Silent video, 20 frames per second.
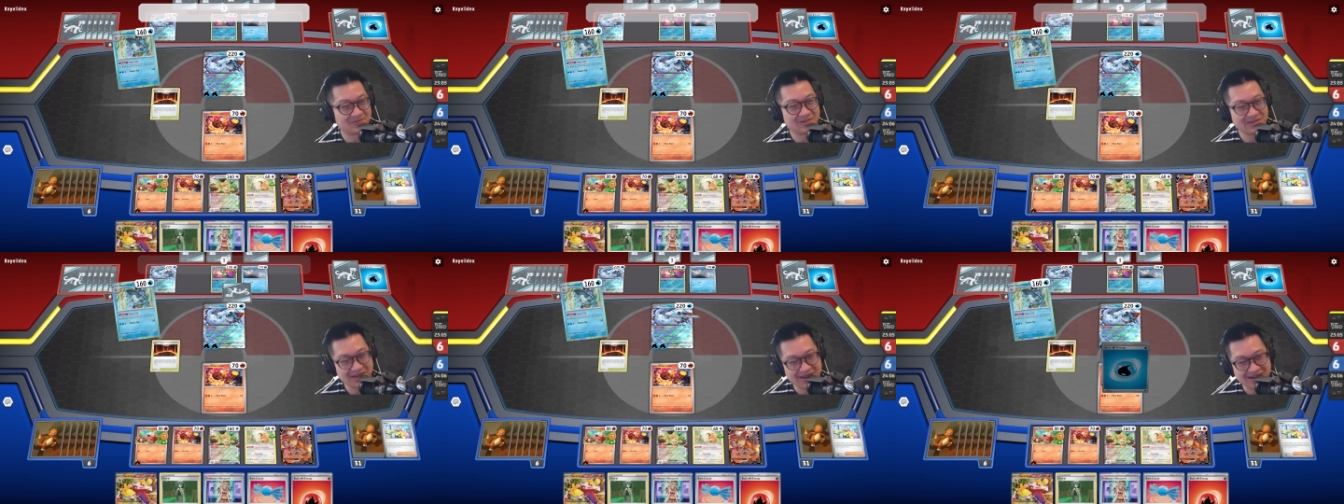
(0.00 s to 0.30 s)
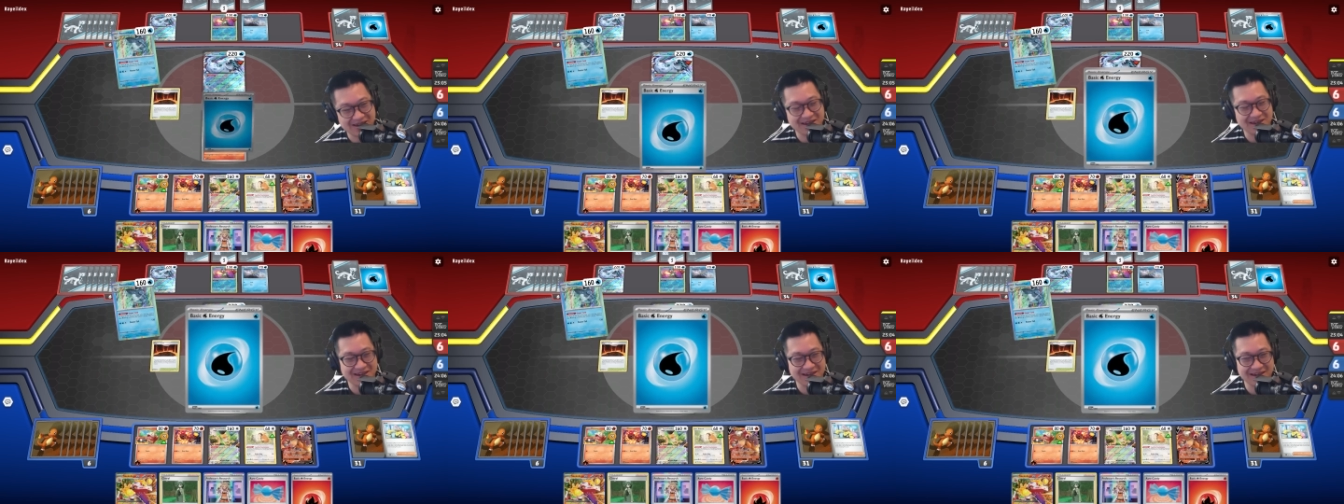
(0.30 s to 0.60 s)

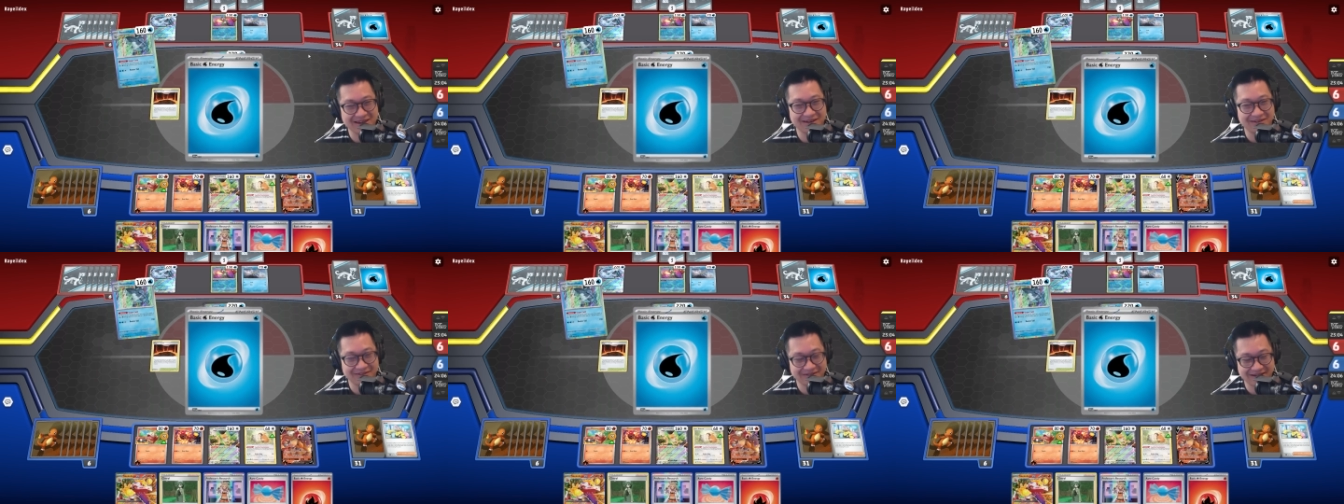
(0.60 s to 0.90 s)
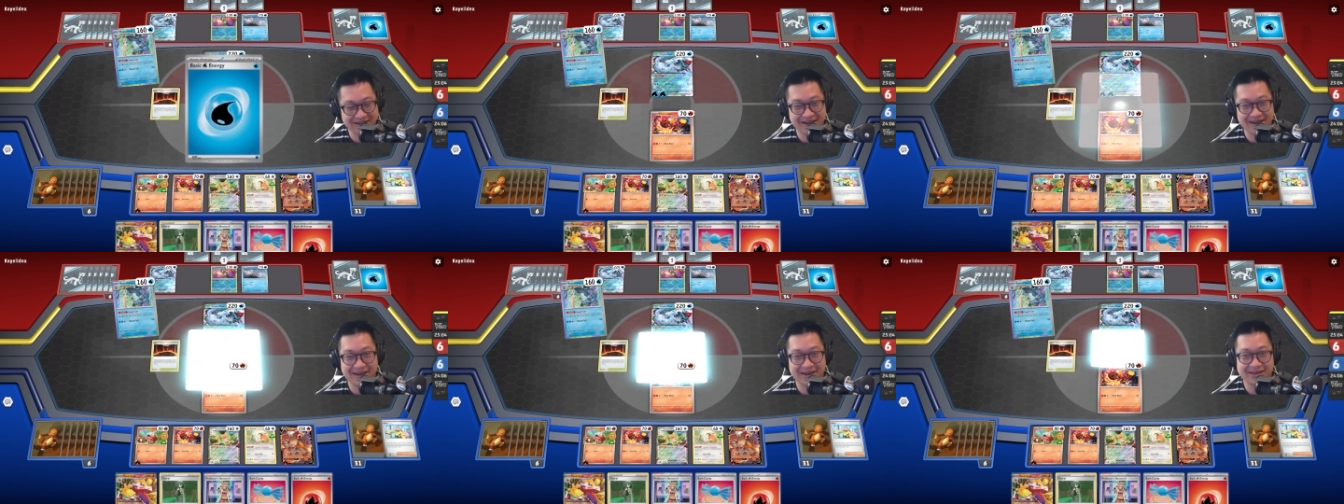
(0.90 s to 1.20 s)
Yeah,
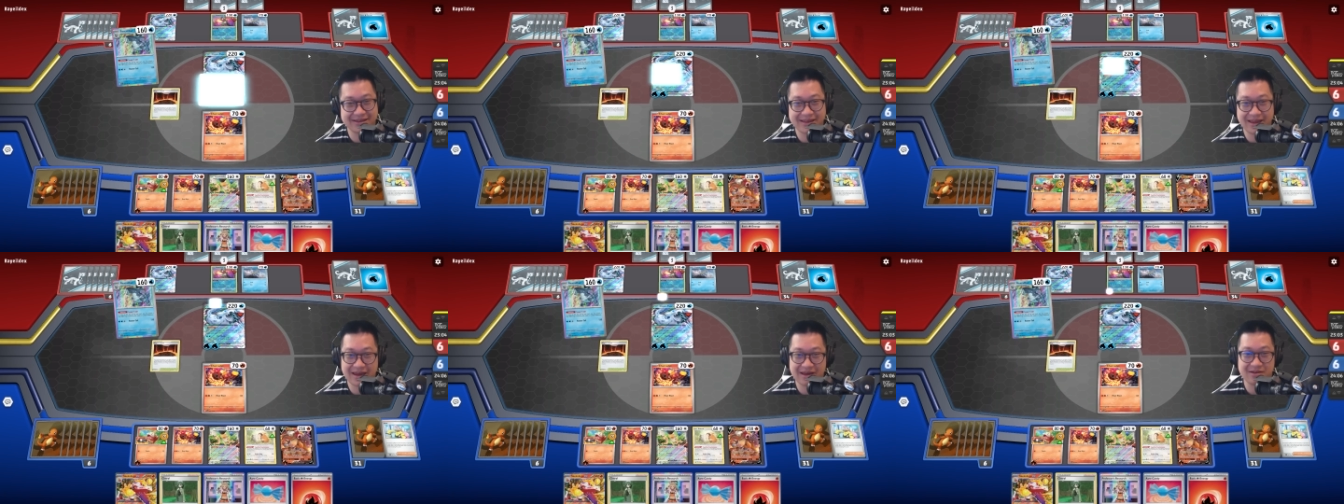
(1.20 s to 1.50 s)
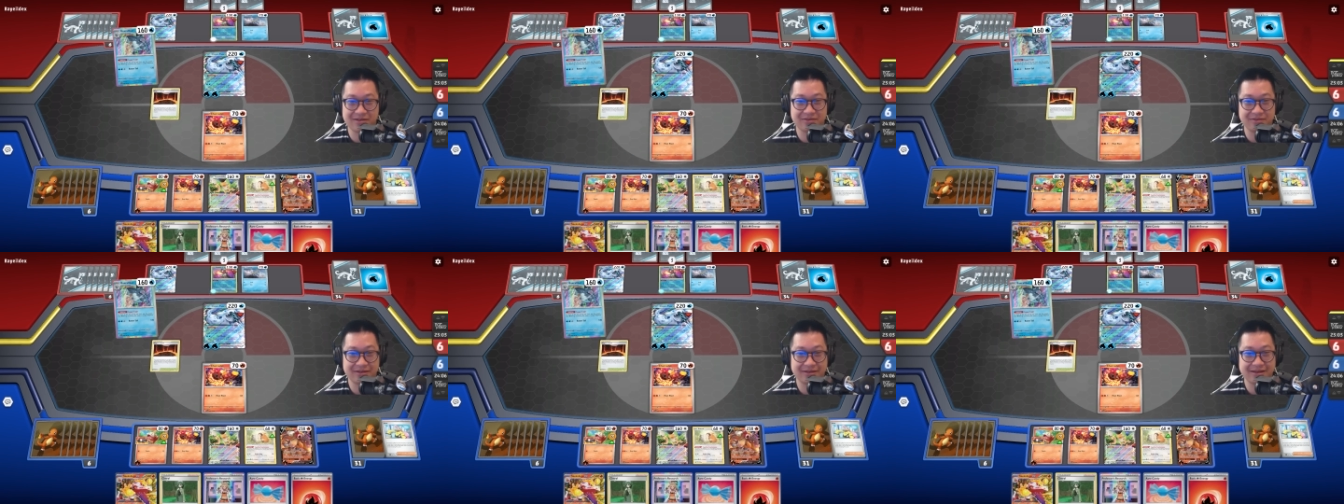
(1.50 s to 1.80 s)
okay, and
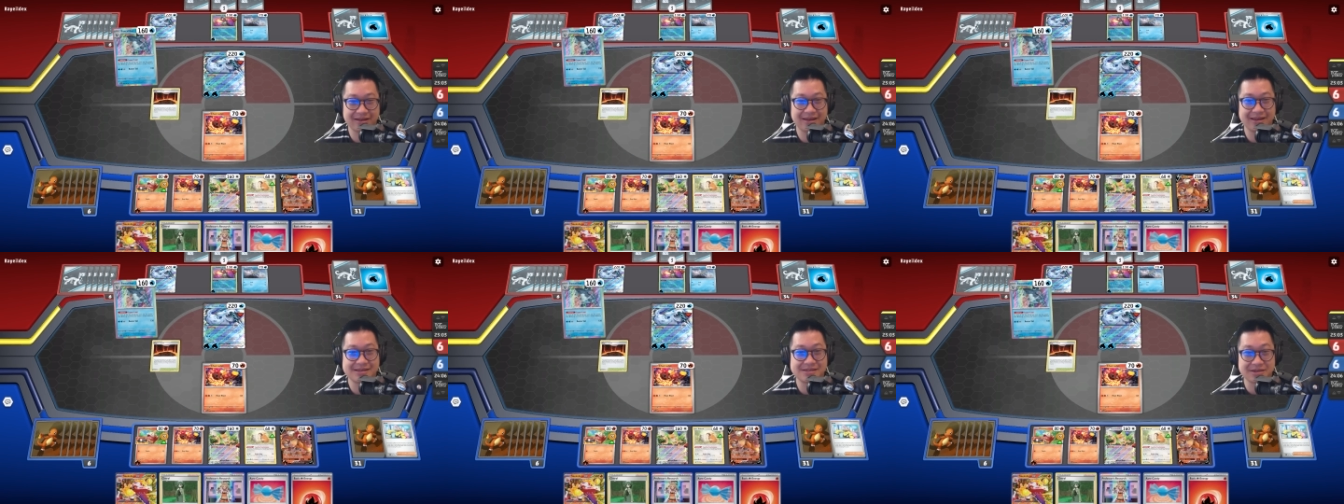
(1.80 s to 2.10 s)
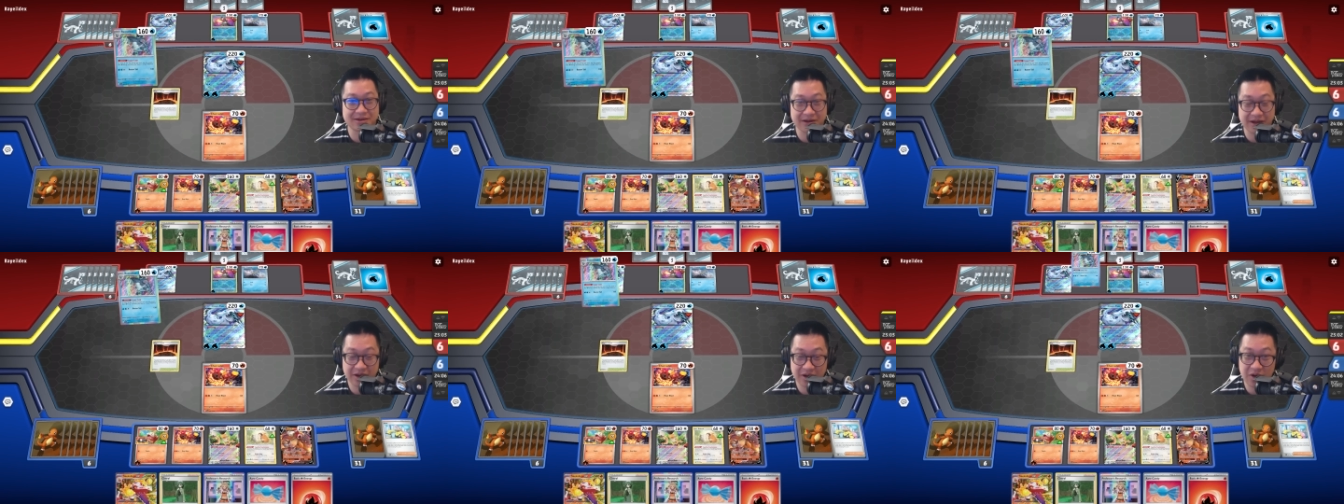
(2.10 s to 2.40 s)
now he's
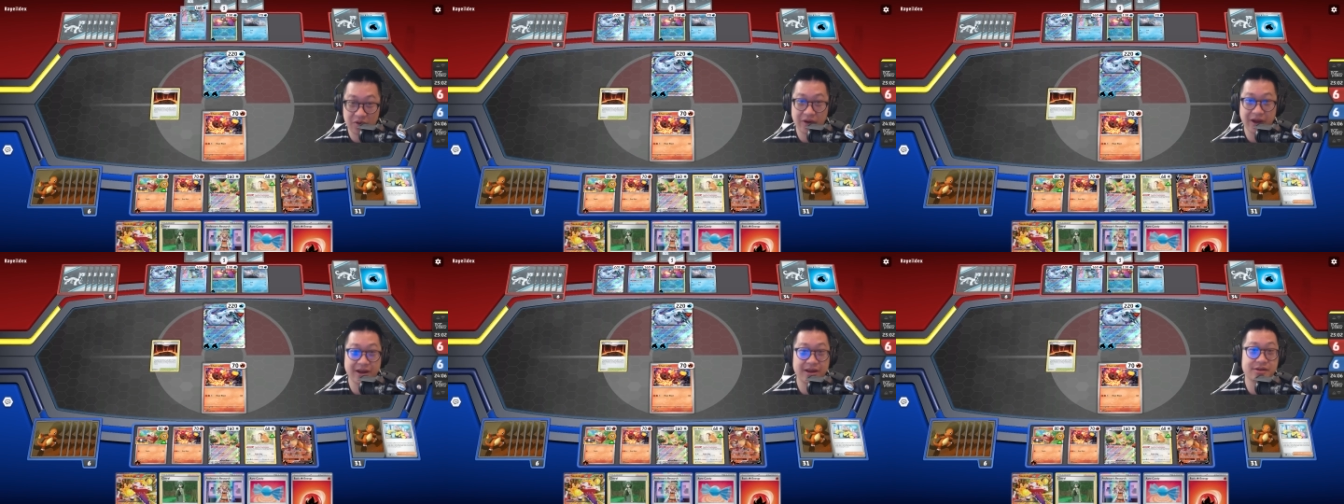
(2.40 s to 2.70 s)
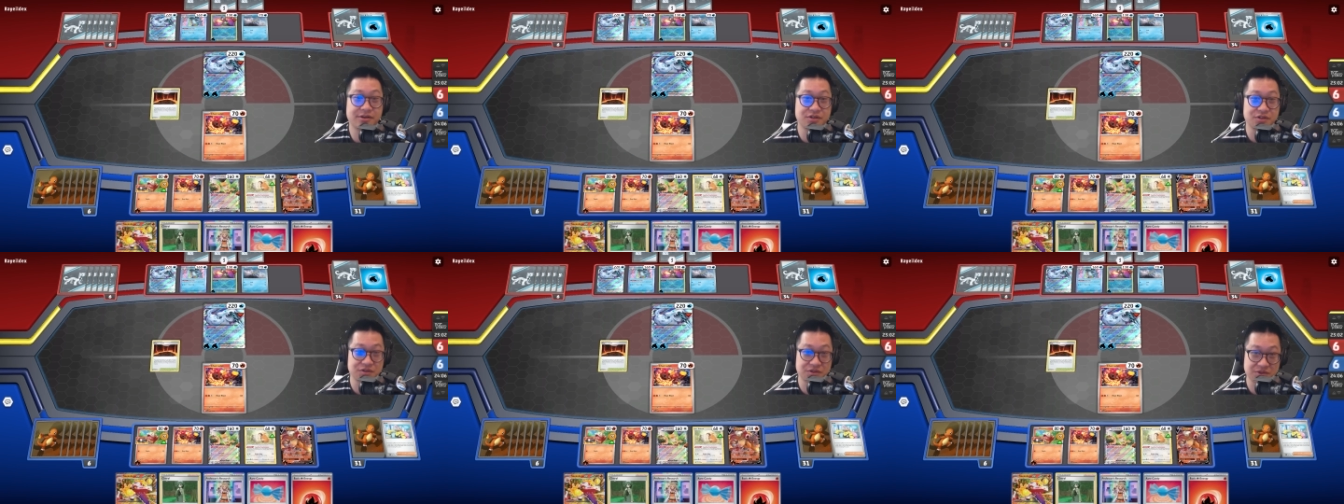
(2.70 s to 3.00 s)
gonna go ahead
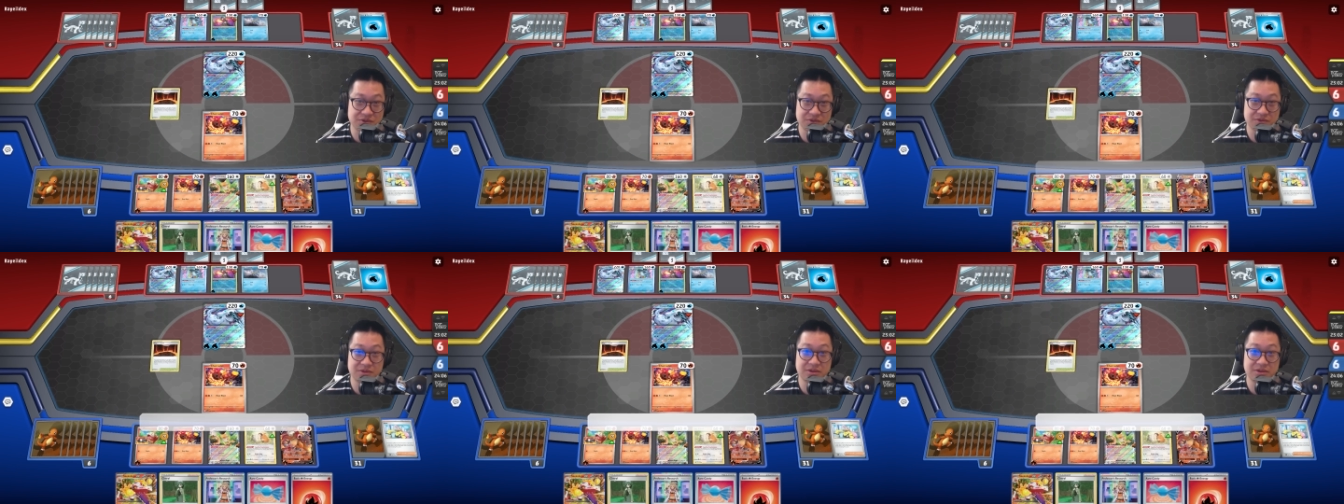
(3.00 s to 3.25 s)
and just,